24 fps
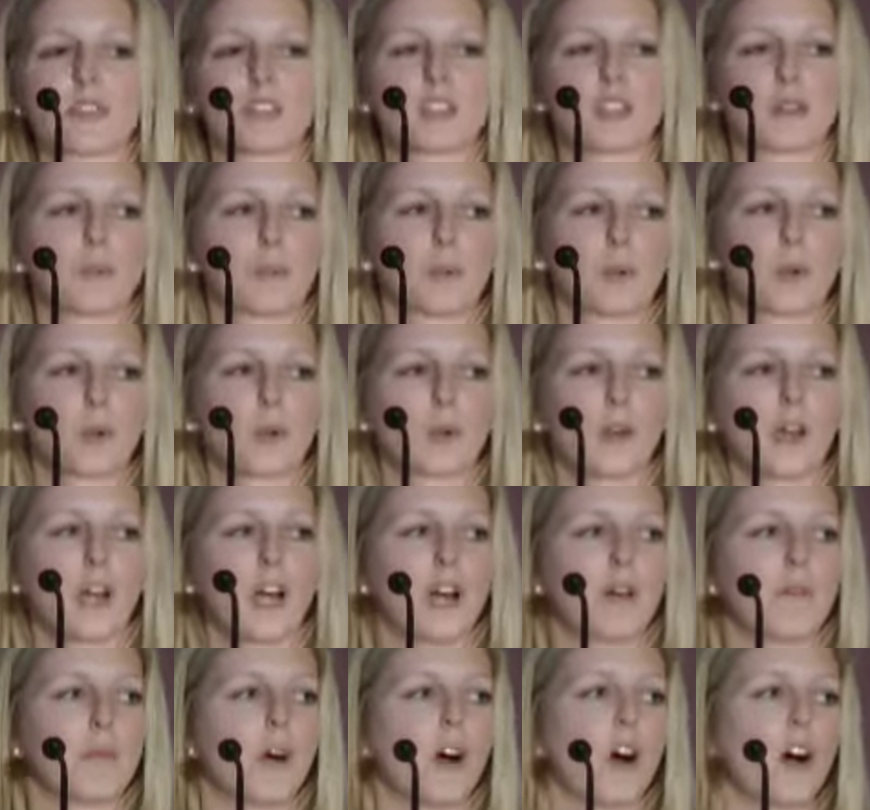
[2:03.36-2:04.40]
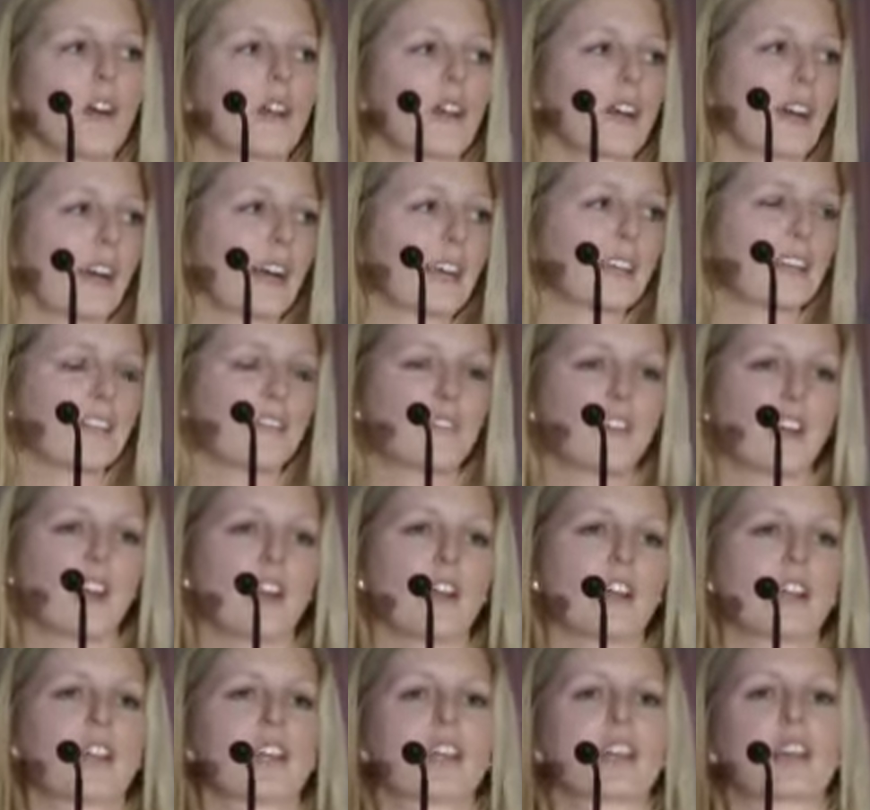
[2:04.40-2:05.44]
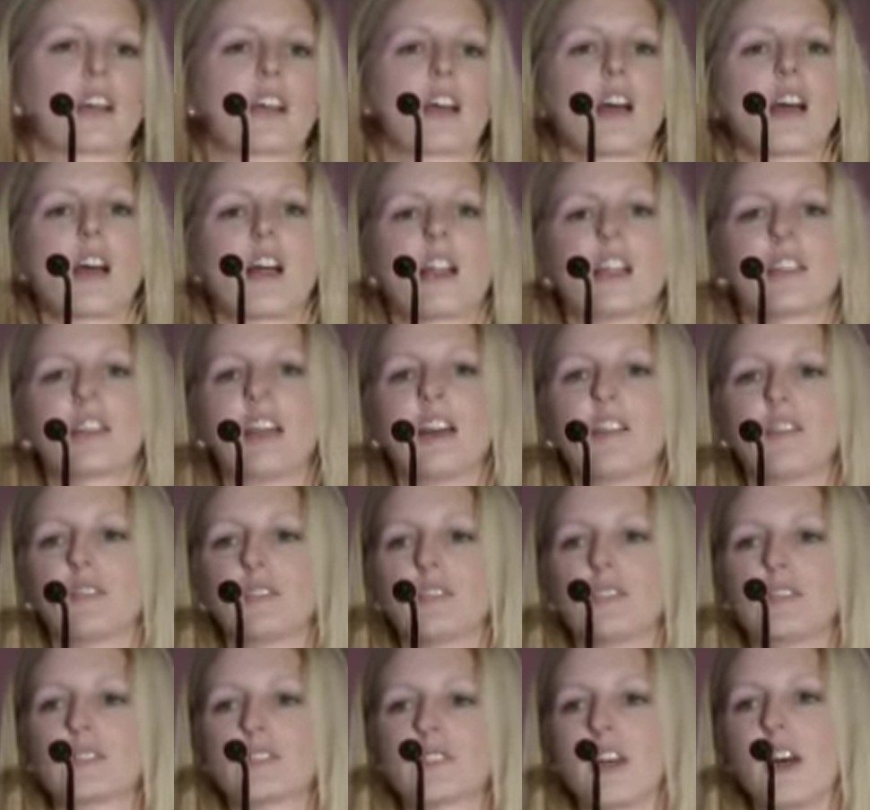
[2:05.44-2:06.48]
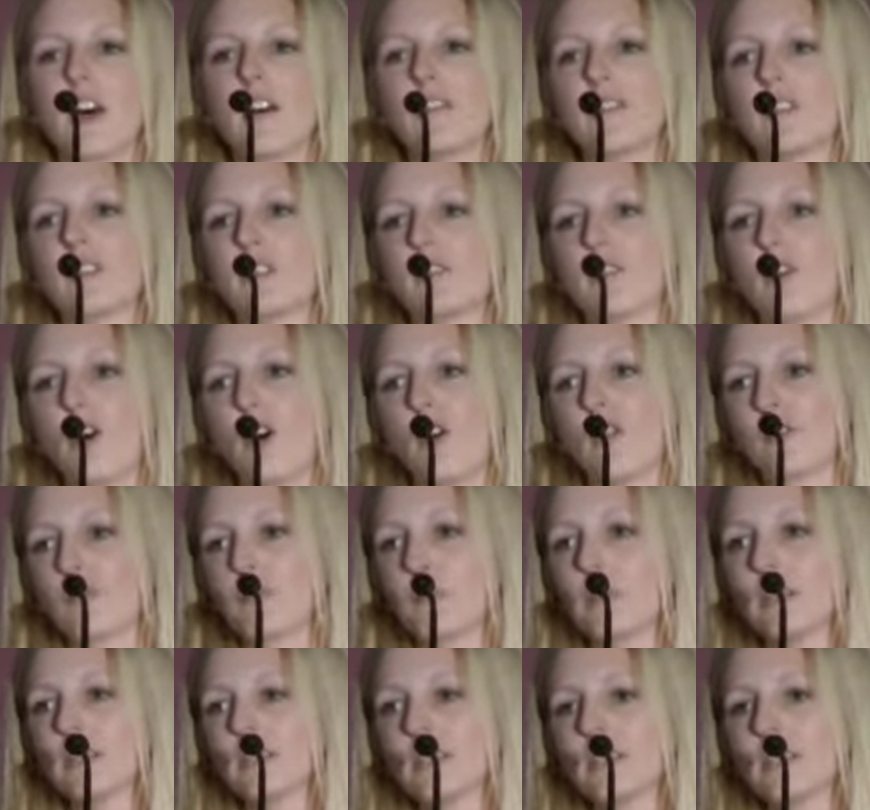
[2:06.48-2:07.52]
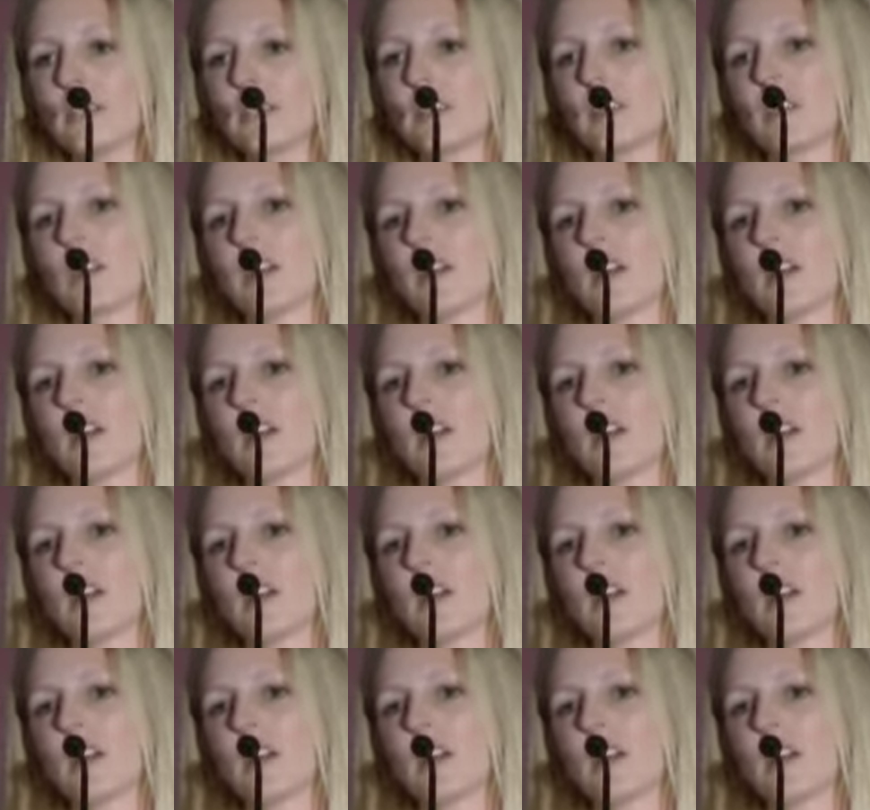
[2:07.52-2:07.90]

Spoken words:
in the program, all at kind of varying levels of involvement.